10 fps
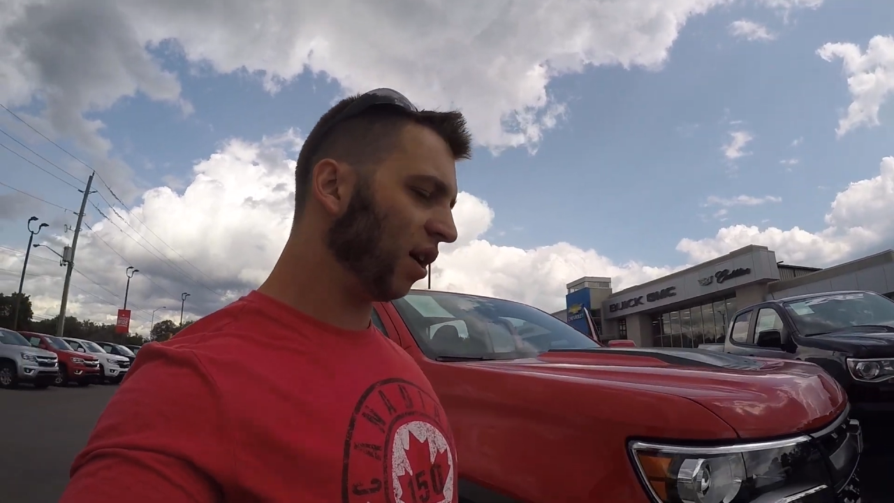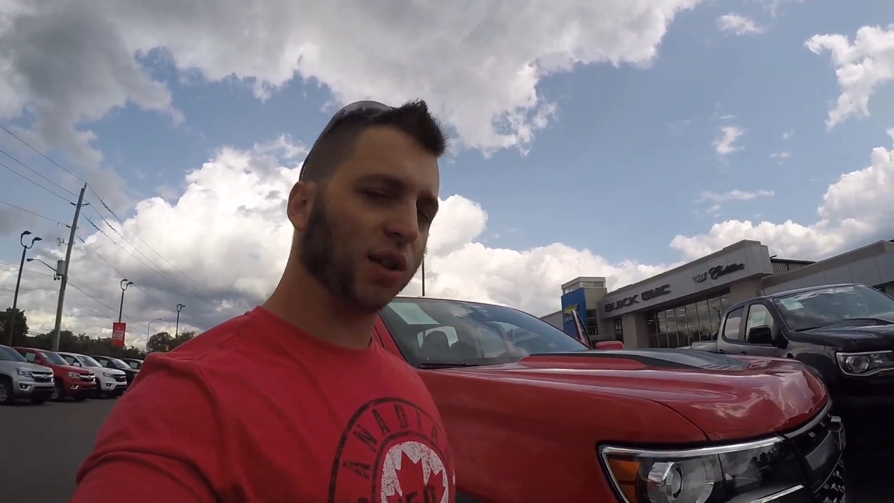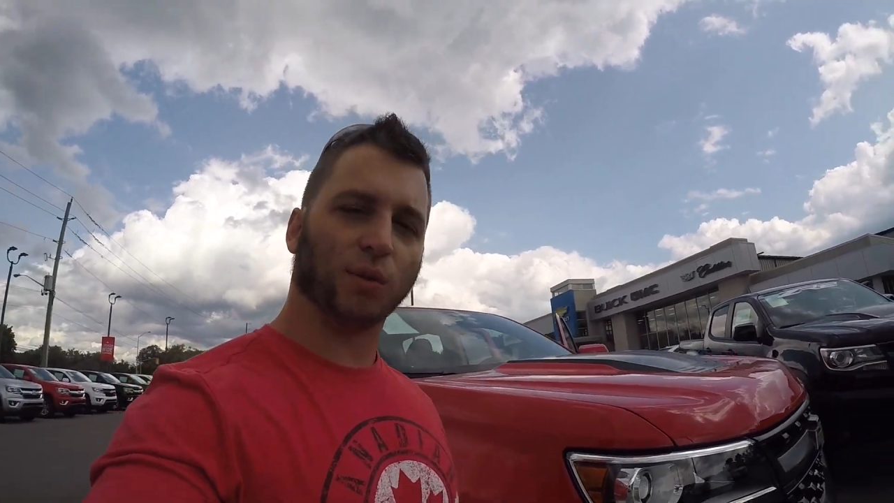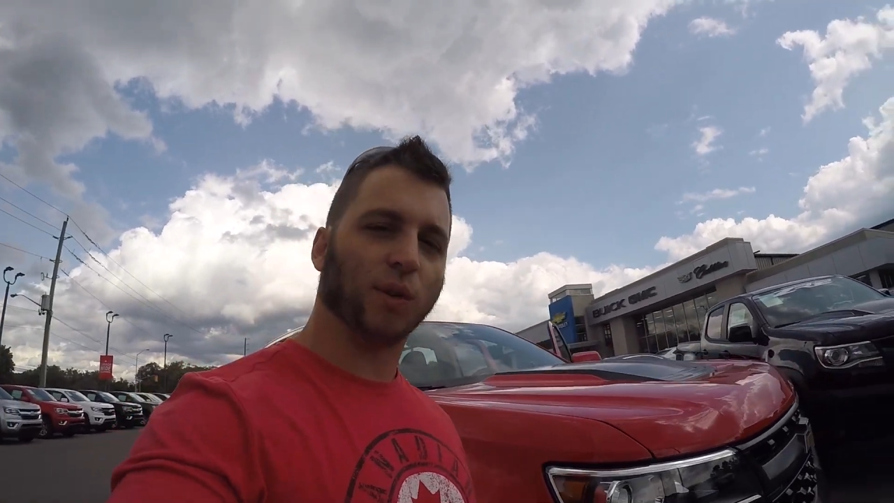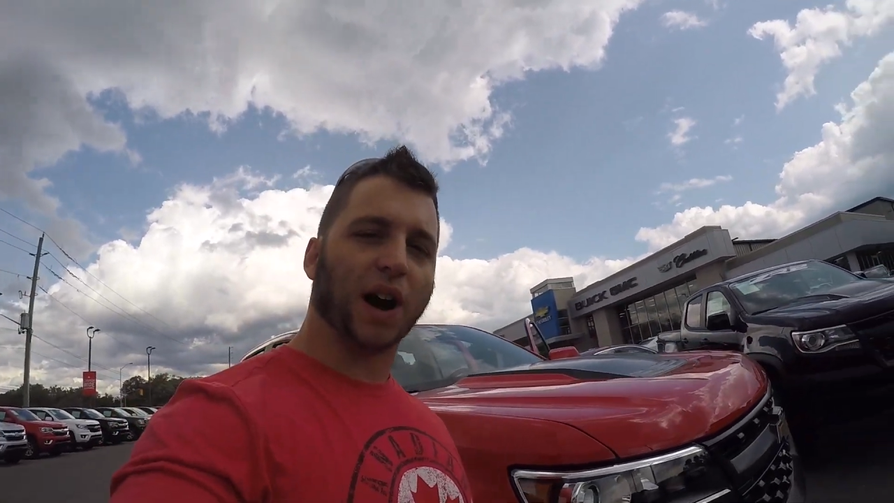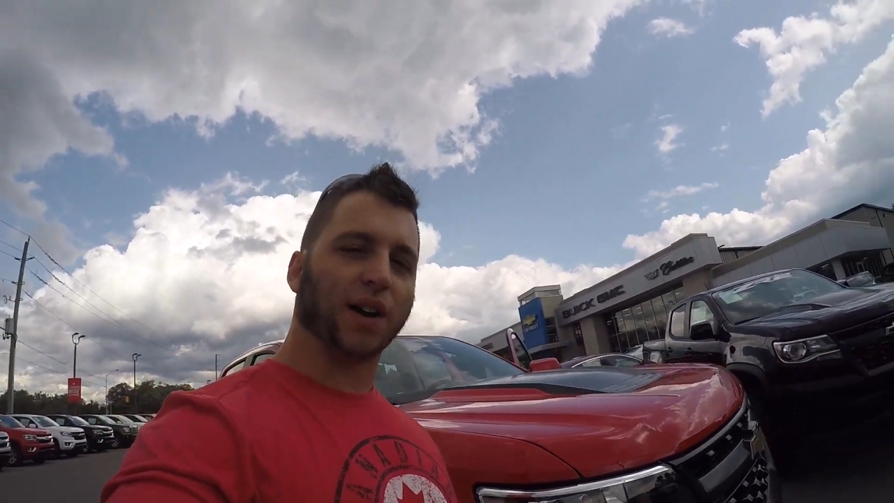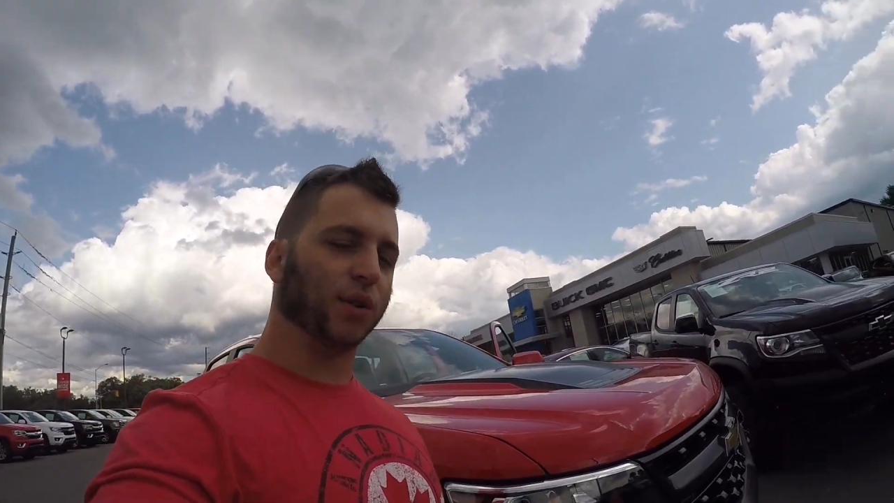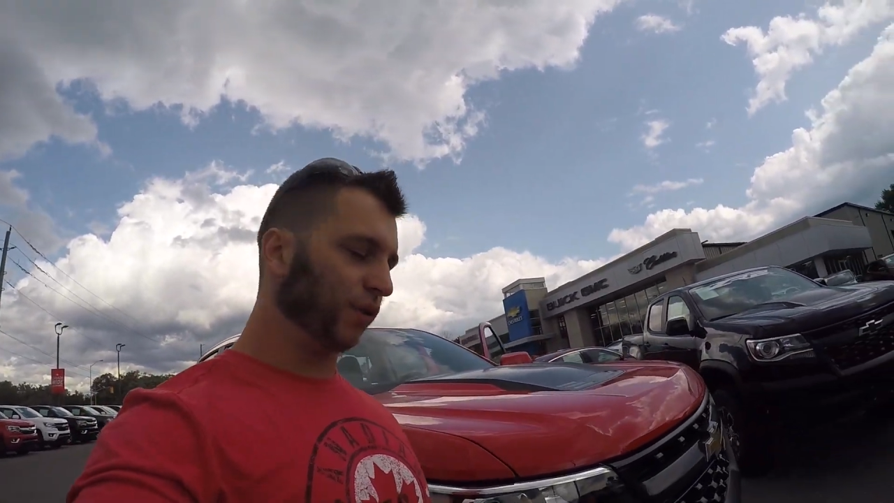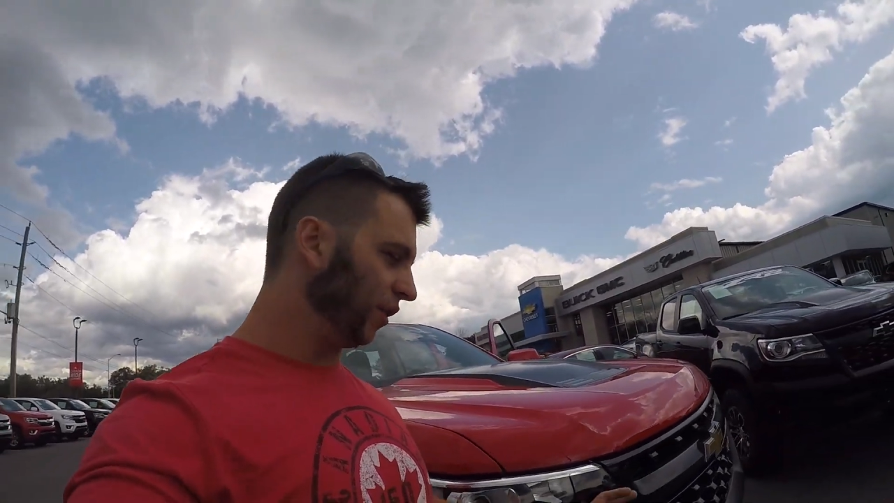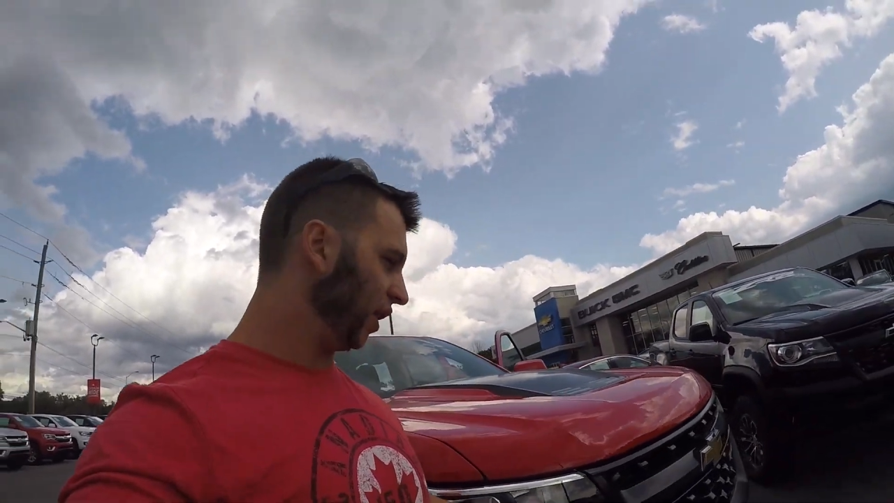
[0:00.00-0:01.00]

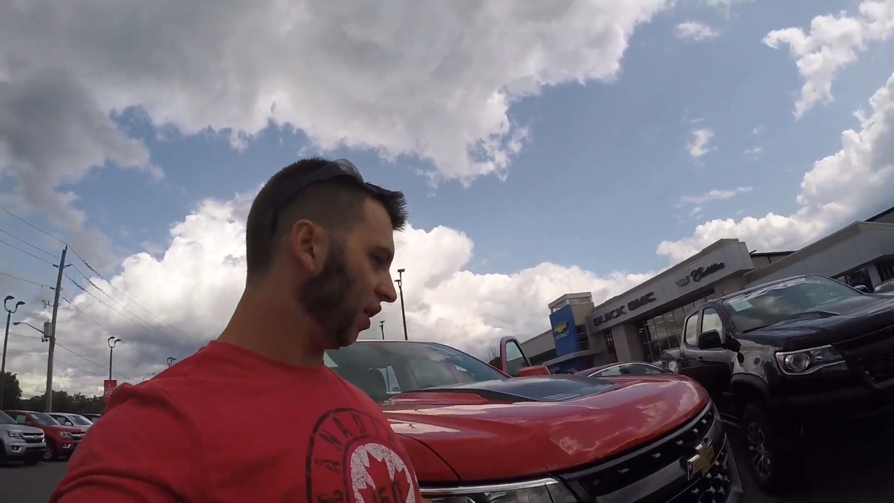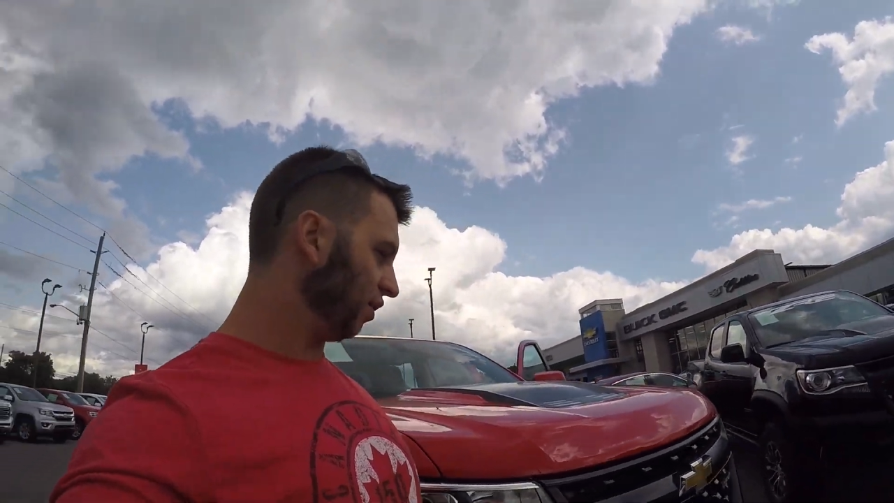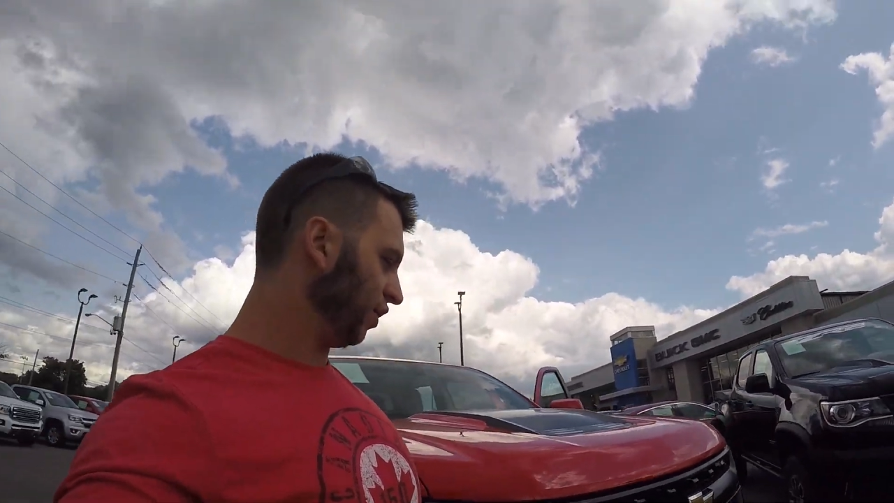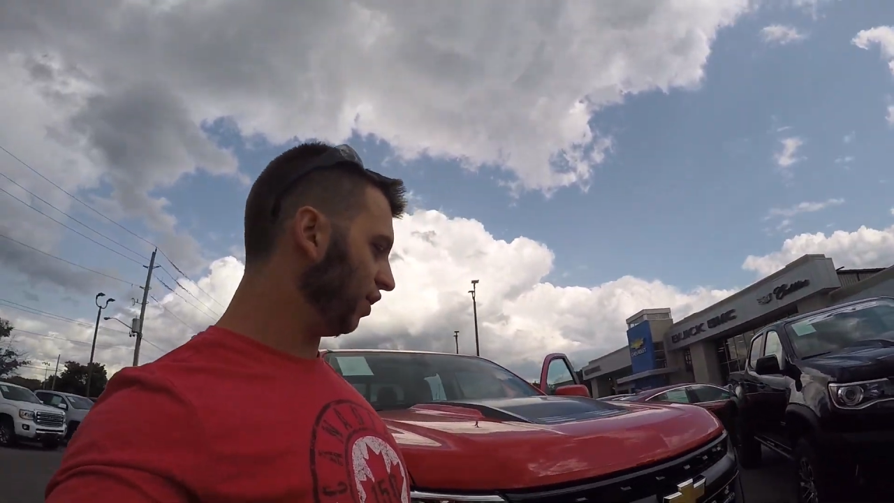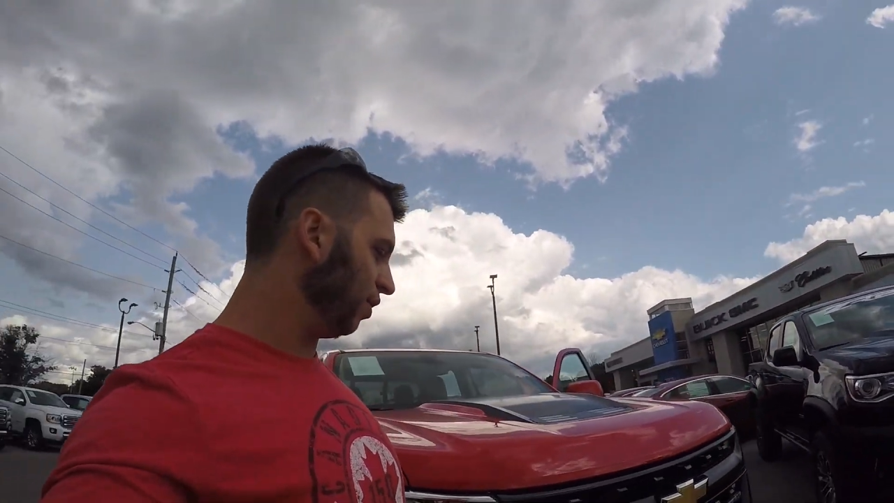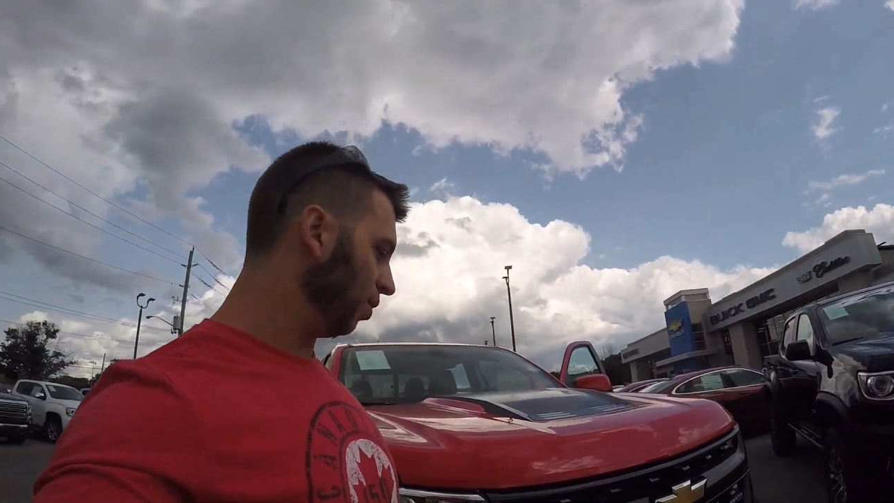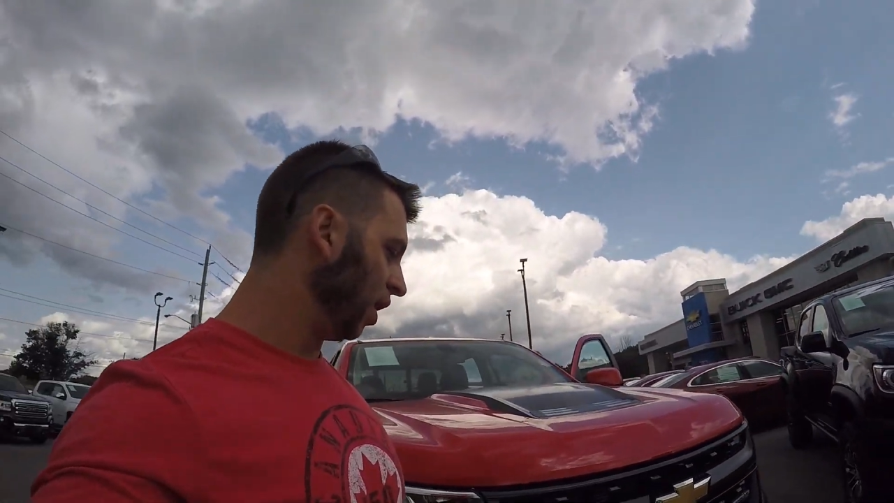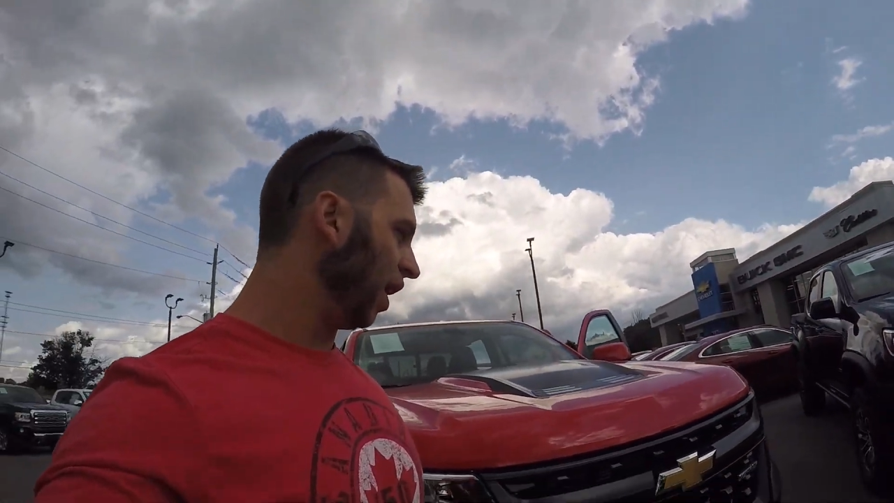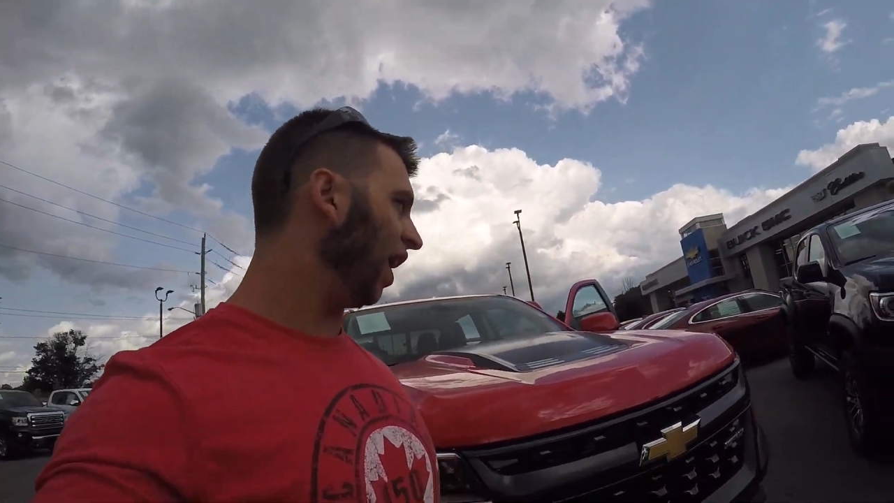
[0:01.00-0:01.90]
Colorado ZR2,